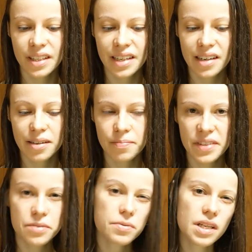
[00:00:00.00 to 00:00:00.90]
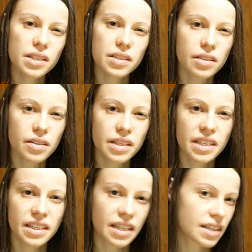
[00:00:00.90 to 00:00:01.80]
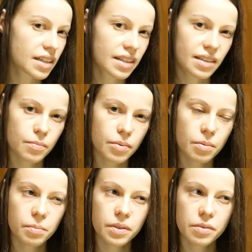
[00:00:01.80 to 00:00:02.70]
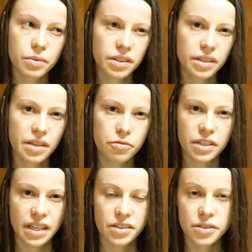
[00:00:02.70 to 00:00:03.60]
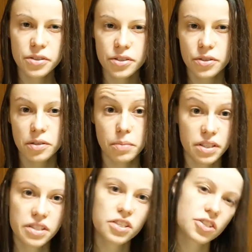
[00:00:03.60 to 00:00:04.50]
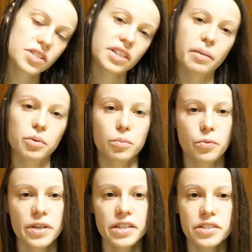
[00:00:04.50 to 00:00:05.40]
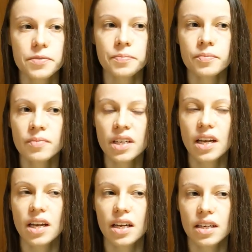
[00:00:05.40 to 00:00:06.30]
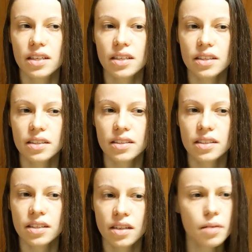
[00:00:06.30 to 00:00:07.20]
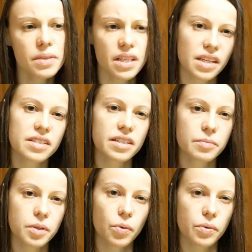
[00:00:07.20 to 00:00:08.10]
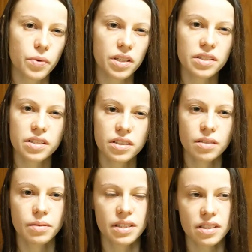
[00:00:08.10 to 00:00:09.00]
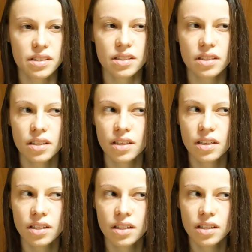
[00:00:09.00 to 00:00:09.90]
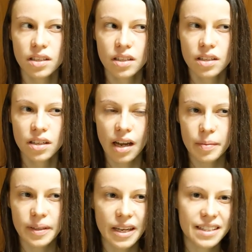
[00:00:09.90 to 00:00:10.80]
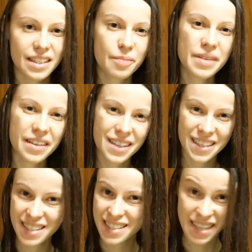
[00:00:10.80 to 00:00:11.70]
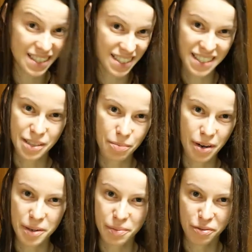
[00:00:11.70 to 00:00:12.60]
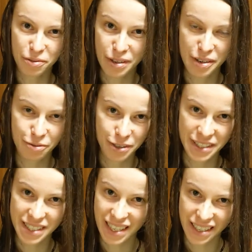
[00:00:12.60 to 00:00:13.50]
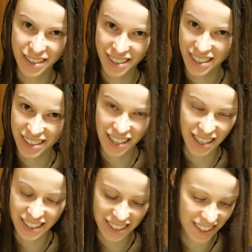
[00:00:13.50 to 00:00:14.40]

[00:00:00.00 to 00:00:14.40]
Yeah, it's really annoying and I probably will never get used to it, but it's just a couple more weeks. And I mean, I can sleep quite well still, but it's... I'm glad that I'm not gonna stay in this apartment forever. It's like, ugh,